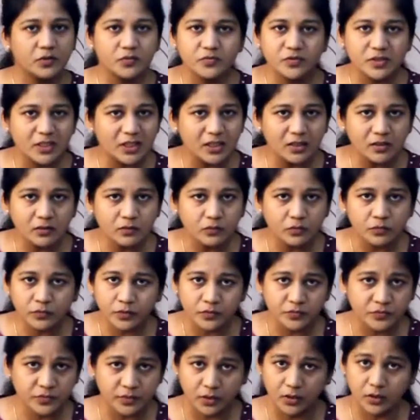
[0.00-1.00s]
15,
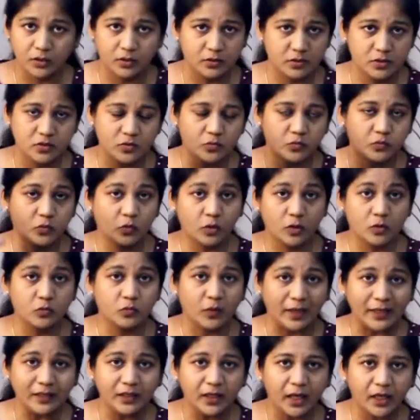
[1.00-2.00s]
so for
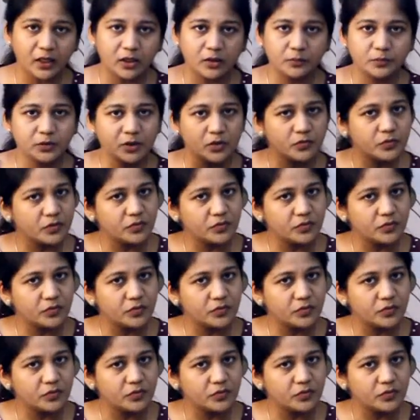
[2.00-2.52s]
1 diopter,